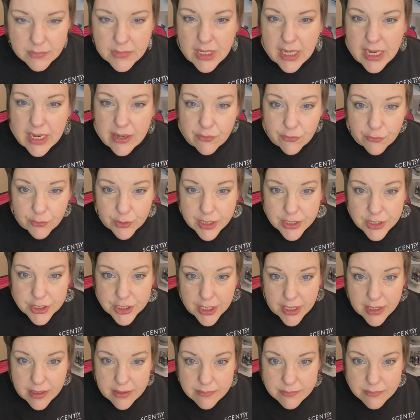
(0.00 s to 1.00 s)
and
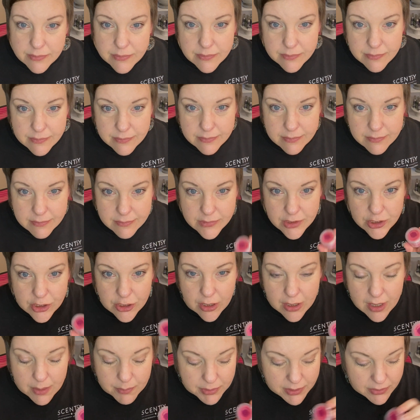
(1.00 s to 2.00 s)
freesia.
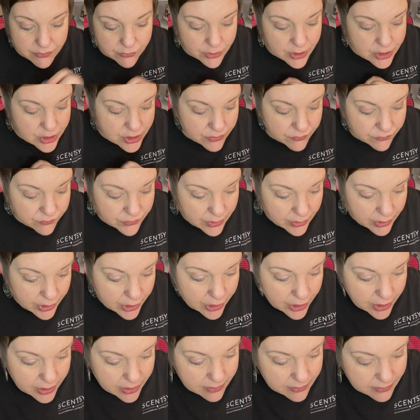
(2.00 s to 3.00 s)
Star apple and freesia, very
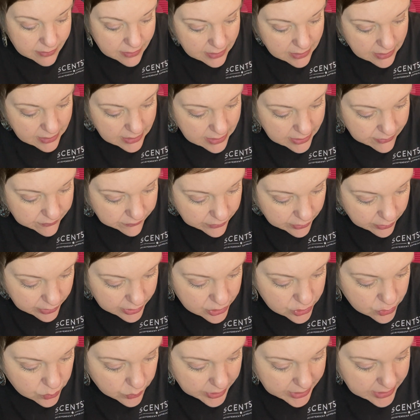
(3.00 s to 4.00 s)
good, very
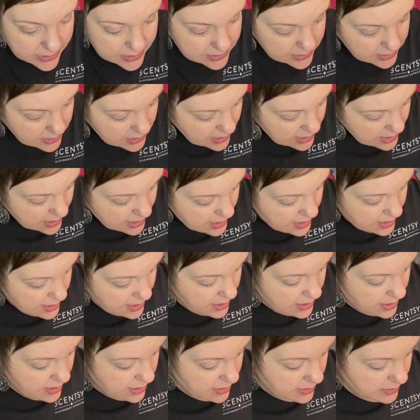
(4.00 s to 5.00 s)
sweet.
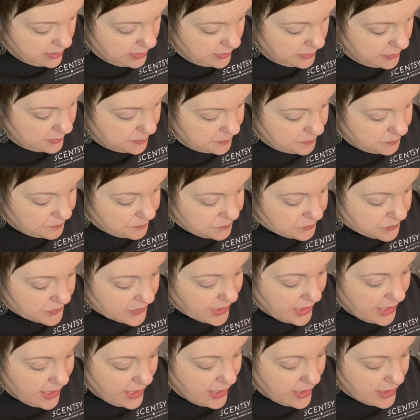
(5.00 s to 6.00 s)

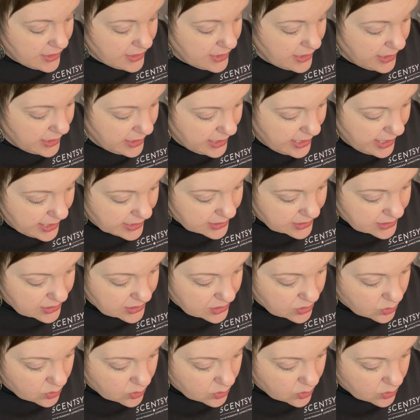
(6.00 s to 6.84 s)
The next